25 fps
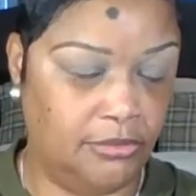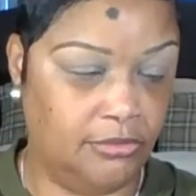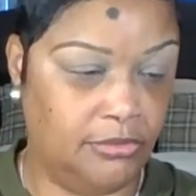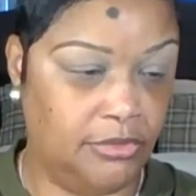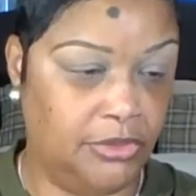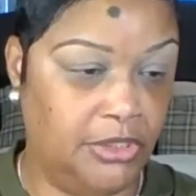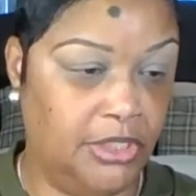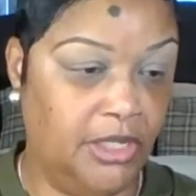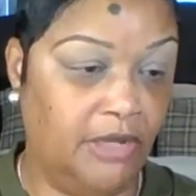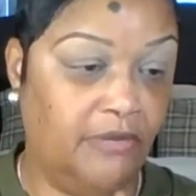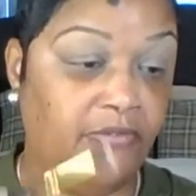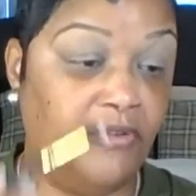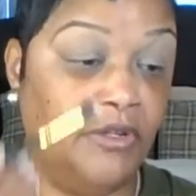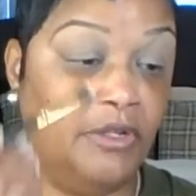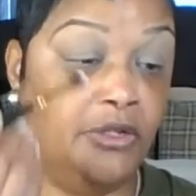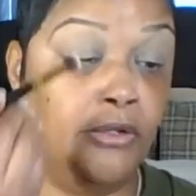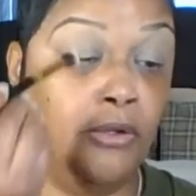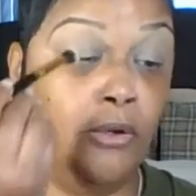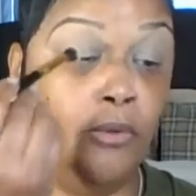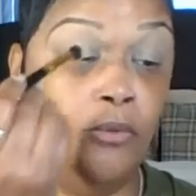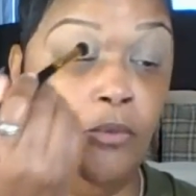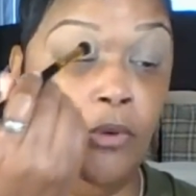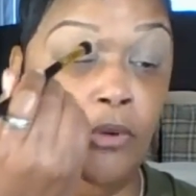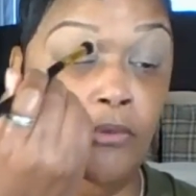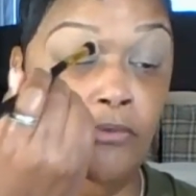We definitely
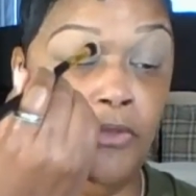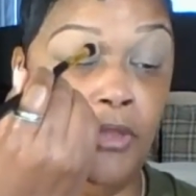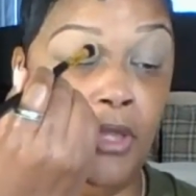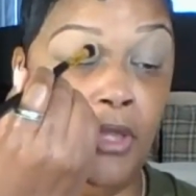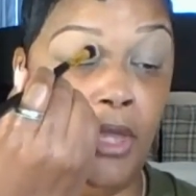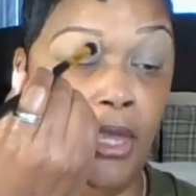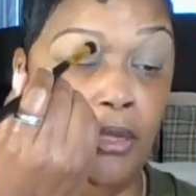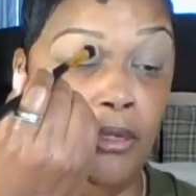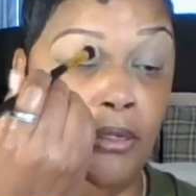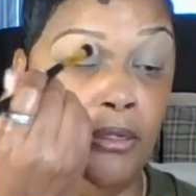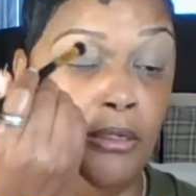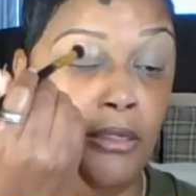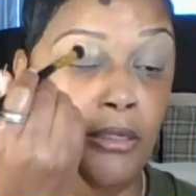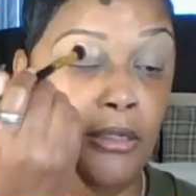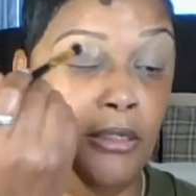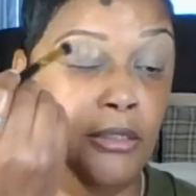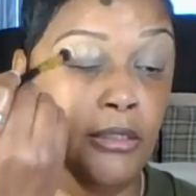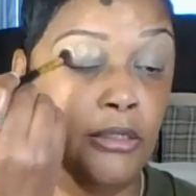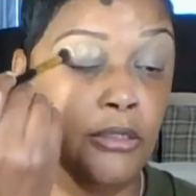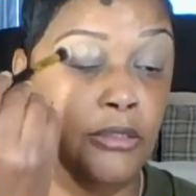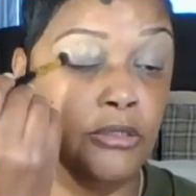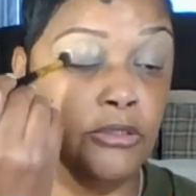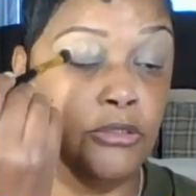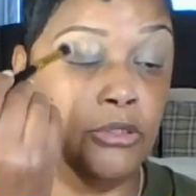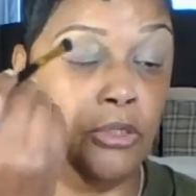don't want that.
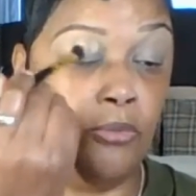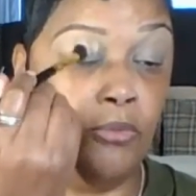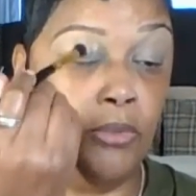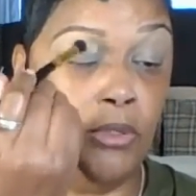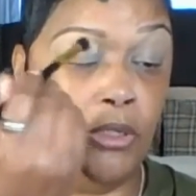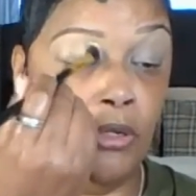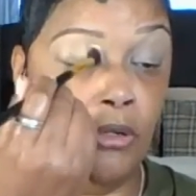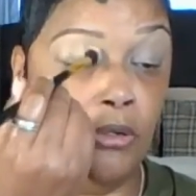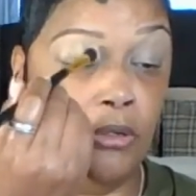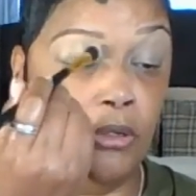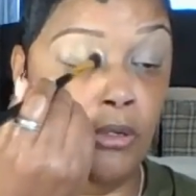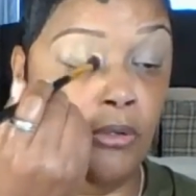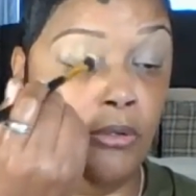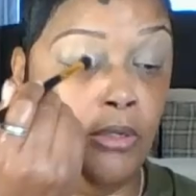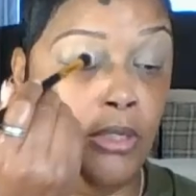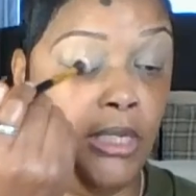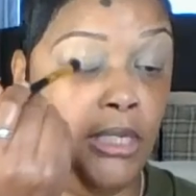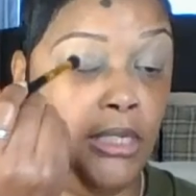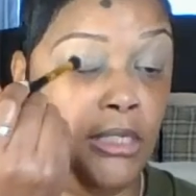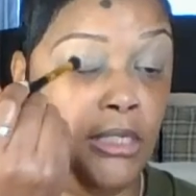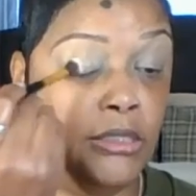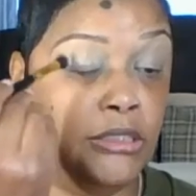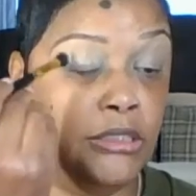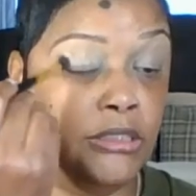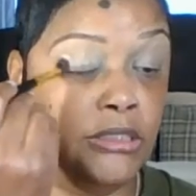So we're going to go
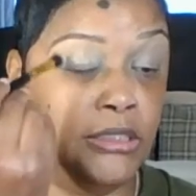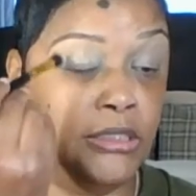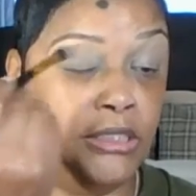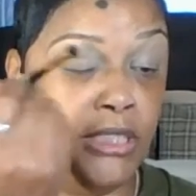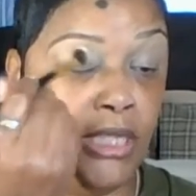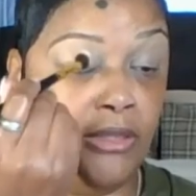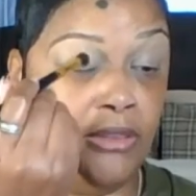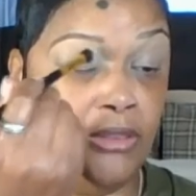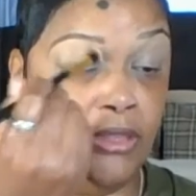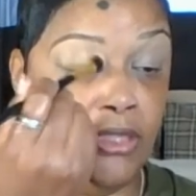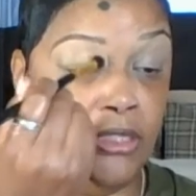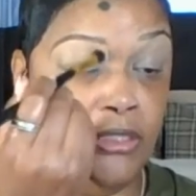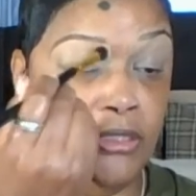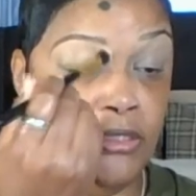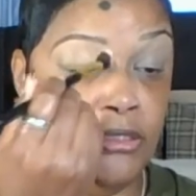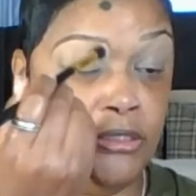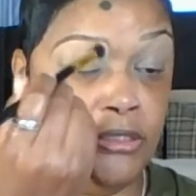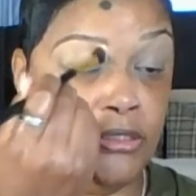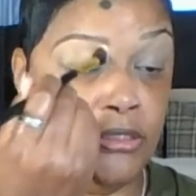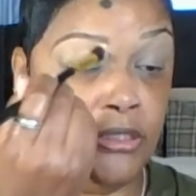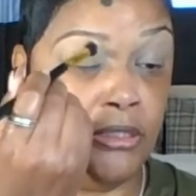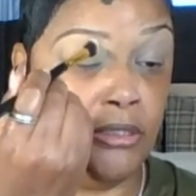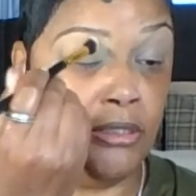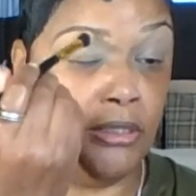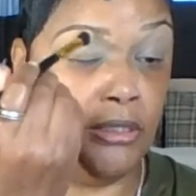ahead and set
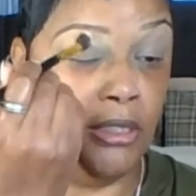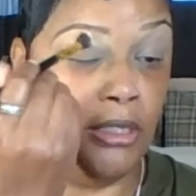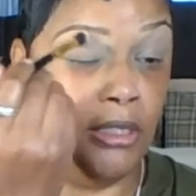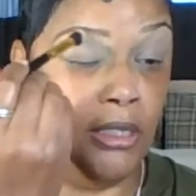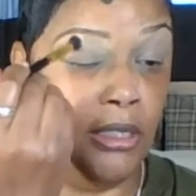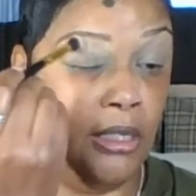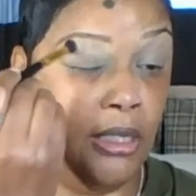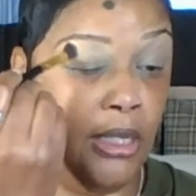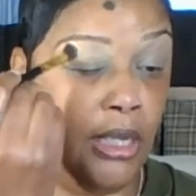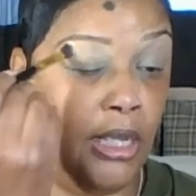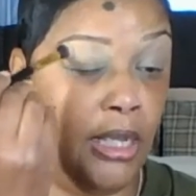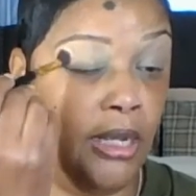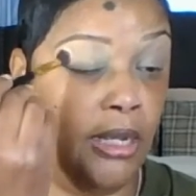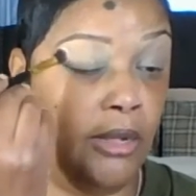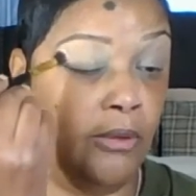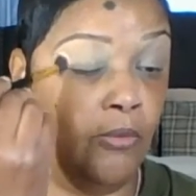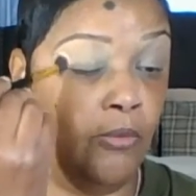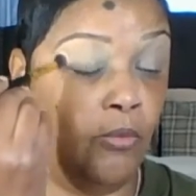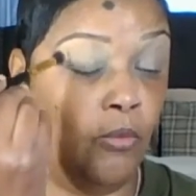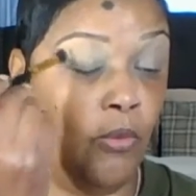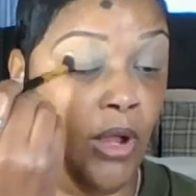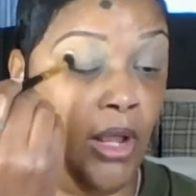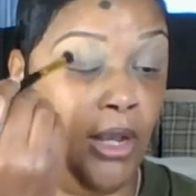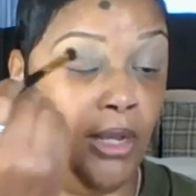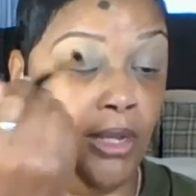this.
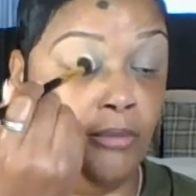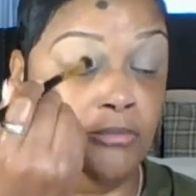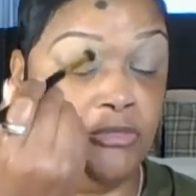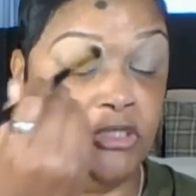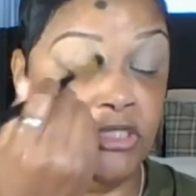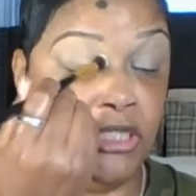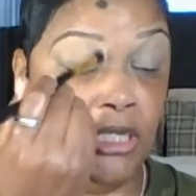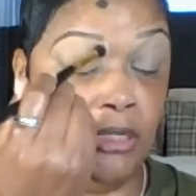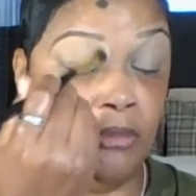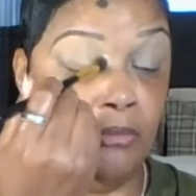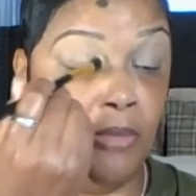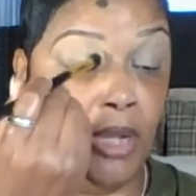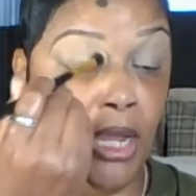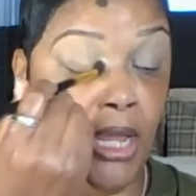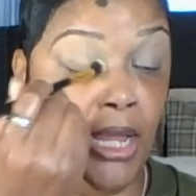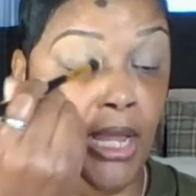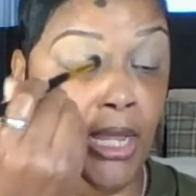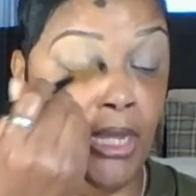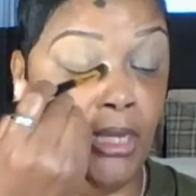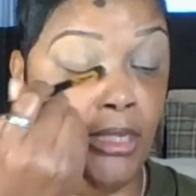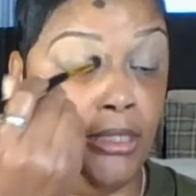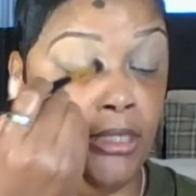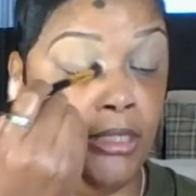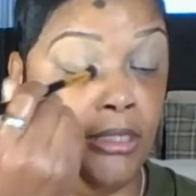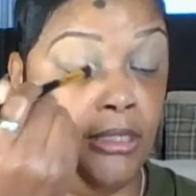And while I'm setting my
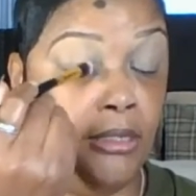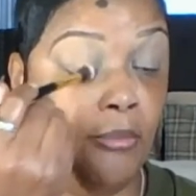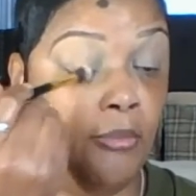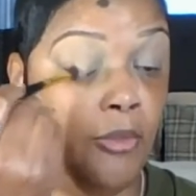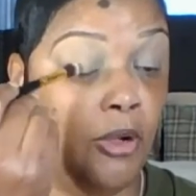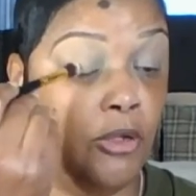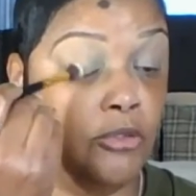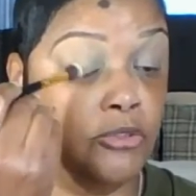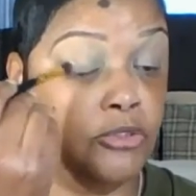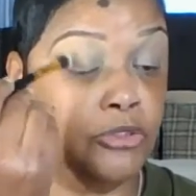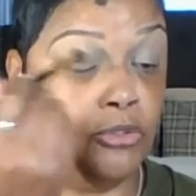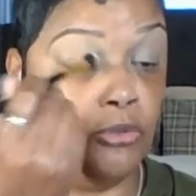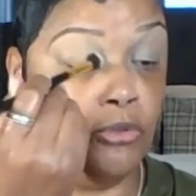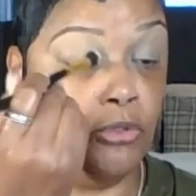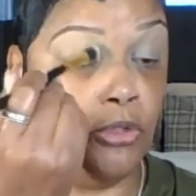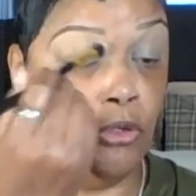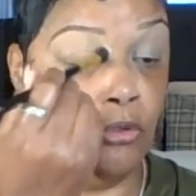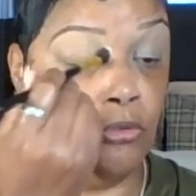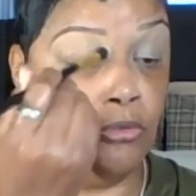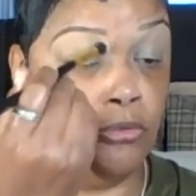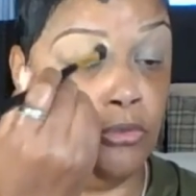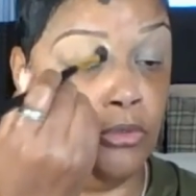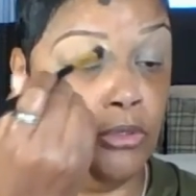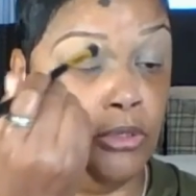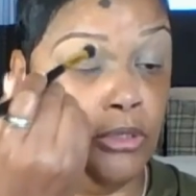eyelid, I'm also
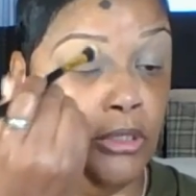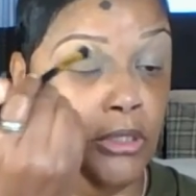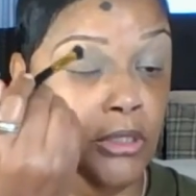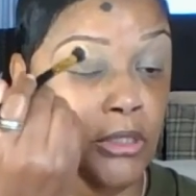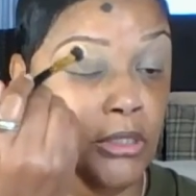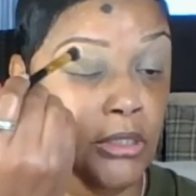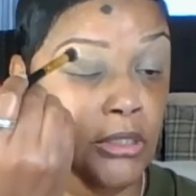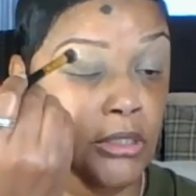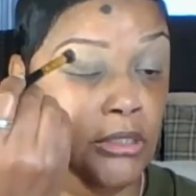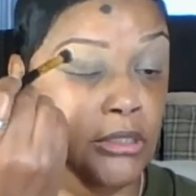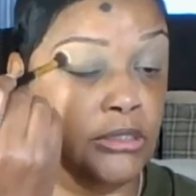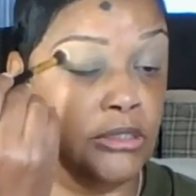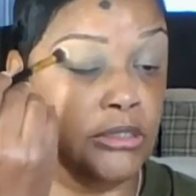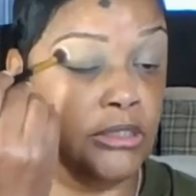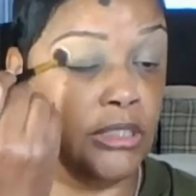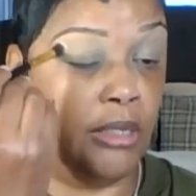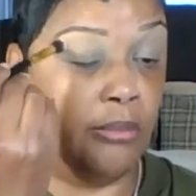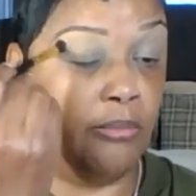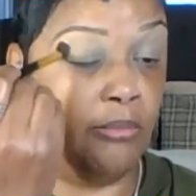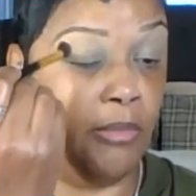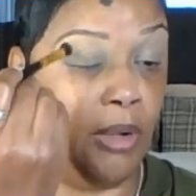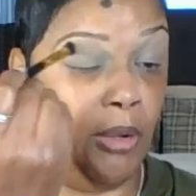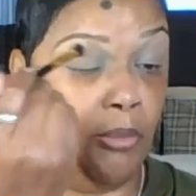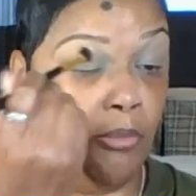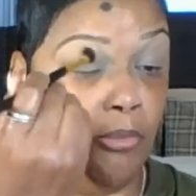going to
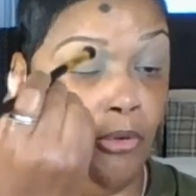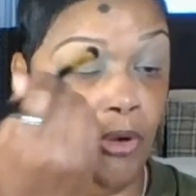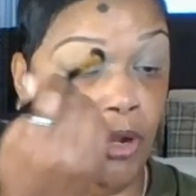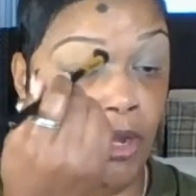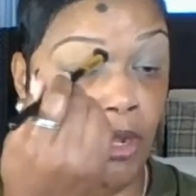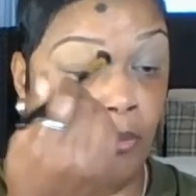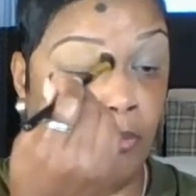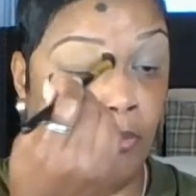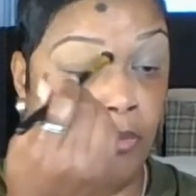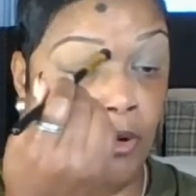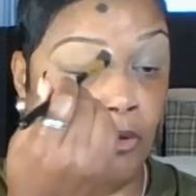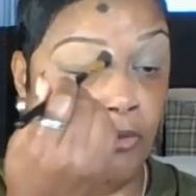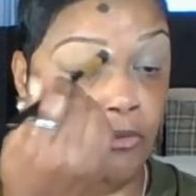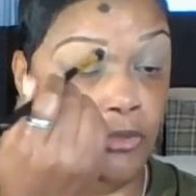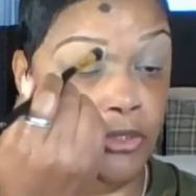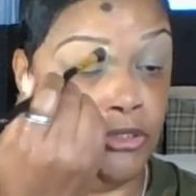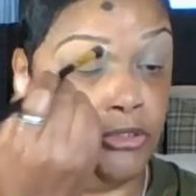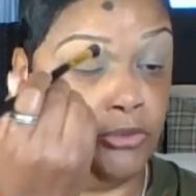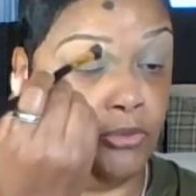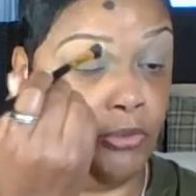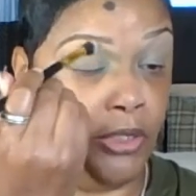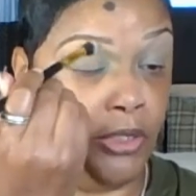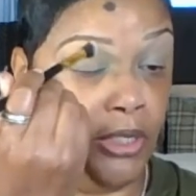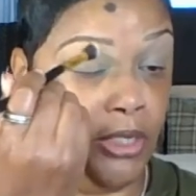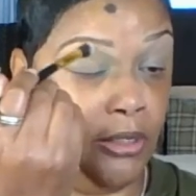set my brow bone
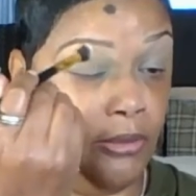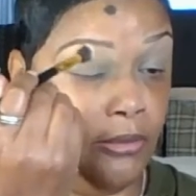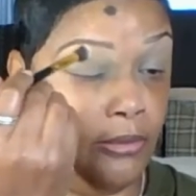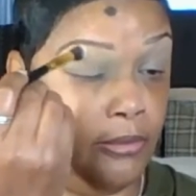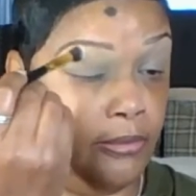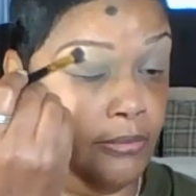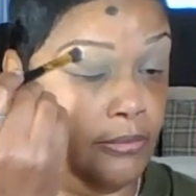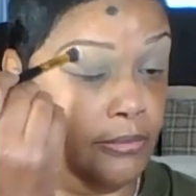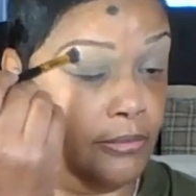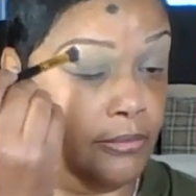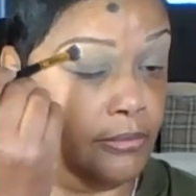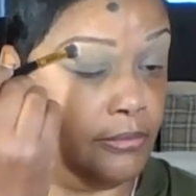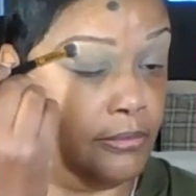as well.